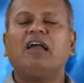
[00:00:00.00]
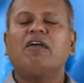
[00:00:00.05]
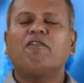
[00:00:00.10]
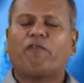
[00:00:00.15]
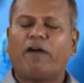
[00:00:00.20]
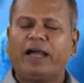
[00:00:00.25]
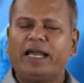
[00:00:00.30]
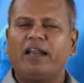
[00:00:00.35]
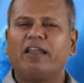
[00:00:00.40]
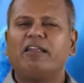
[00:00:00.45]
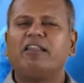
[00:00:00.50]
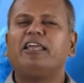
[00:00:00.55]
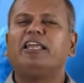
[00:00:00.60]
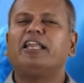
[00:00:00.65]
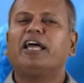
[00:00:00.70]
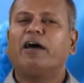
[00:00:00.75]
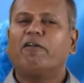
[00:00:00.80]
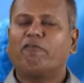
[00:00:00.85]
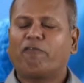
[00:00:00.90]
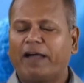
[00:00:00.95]

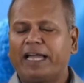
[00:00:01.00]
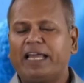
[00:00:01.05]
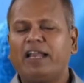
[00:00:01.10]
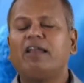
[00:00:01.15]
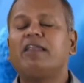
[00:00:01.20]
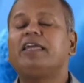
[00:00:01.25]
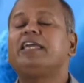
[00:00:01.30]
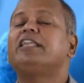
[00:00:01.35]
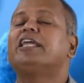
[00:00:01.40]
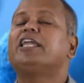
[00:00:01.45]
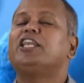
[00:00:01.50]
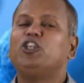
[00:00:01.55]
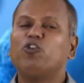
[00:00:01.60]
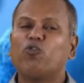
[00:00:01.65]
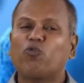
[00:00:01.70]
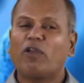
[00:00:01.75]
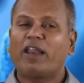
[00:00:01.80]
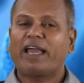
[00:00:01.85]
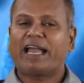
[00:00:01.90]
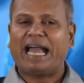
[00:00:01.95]
Finally the
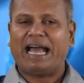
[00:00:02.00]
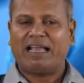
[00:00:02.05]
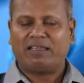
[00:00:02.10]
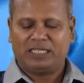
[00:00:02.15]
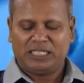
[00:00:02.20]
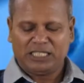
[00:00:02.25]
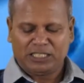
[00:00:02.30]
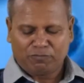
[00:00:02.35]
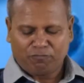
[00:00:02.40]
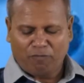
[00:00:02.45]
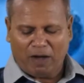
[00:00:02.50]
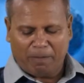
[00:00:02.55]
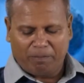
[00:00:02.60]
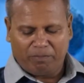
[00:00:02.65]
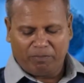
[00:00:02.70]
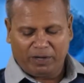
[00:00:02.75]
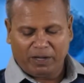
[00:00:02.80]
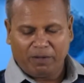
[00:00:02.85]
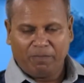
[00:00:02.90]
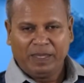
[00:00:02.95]
nucleic acid is
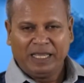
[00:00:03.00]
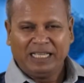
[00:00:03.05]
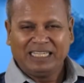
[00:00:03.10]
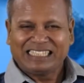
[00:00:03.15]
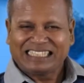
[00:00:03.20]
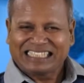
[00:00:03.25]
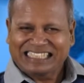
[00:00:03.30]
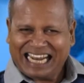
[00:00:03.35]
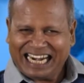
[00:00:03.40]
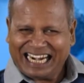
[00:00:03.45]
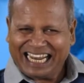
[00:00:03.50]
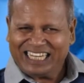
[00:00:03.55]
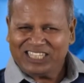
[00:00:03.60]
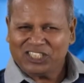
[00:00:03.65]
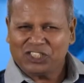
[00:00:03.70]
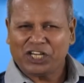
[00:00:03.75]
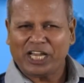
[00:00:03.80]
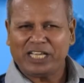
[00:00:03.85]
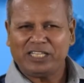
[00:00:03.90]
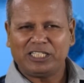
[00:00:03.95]
formed. Sudden
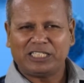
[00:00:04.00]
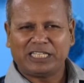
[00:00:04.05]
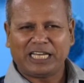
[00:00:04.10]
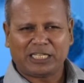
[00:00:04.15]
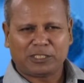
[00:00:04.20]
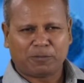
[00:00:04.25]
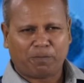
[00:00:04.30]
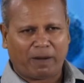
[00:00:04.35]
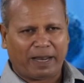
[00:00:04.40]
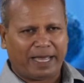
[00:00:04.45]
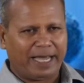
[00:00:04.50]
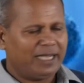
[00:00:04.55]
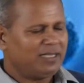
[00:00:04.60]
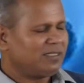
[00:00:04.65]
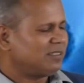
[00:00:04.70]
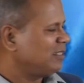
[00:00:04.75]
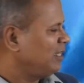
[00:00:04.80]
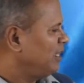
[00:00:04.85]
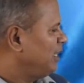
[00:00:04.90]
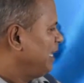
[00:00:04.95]
change takes
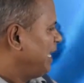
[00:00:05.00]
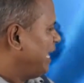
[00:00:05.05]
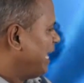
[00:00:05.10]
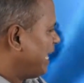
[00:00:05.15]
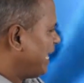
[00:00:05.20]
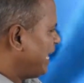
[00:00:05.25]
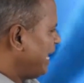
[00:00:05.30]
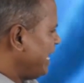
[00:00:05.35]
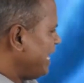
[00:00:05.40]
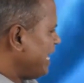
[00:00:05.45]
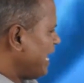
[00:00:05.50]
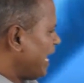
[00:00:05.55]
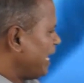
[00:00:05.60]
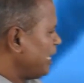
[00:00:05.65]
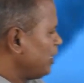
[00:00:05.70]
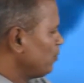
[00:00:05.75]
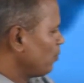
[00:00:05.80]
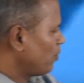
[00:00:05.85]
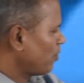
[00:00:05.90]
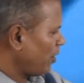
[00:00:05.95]
place in a
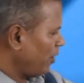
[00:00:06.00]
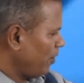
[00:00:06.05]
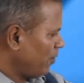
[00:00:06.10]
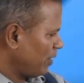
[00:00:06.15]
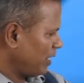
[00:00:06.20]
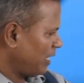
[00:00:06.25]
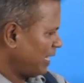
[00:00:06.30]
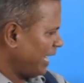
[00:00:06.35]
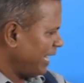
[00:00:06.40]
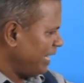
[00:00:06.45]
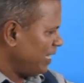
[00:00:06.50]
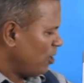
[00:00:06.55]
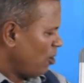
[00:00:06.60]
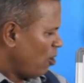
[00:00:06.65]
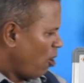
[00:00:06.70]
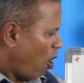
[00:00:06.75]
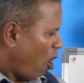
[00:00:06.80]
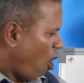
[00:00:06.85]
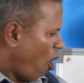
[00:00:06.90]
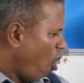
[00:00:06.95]
nucleotide
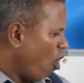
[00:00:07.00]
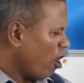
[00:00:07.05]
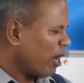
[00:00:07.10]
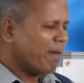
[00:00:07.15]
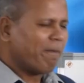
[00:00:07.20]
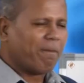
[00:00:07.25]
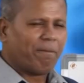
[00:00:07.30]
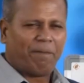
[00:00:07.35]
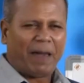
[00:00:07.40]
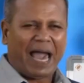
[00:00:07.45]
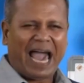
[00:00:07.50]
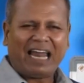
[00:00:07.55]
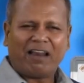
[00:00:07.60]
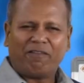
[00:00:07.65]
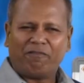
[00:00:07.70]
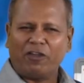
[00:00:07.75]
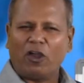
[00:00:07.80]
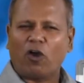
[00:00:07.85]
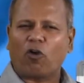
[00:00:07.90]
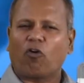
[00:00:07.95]
or a pair.
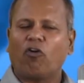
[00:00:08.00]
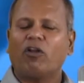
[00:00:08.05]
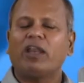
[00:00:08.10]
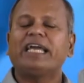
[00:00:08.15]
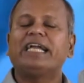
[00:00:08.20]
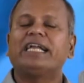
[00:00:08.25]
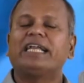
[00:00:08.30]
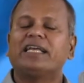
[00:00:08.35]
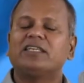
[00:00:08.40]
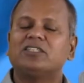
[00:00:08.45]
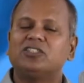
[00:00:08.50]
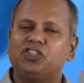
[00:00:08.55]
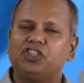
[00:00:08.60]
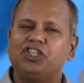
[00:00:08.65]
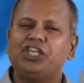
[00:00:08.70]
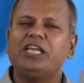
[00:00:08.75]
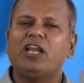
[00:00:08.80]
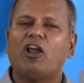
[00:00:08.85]
We are calling it as gene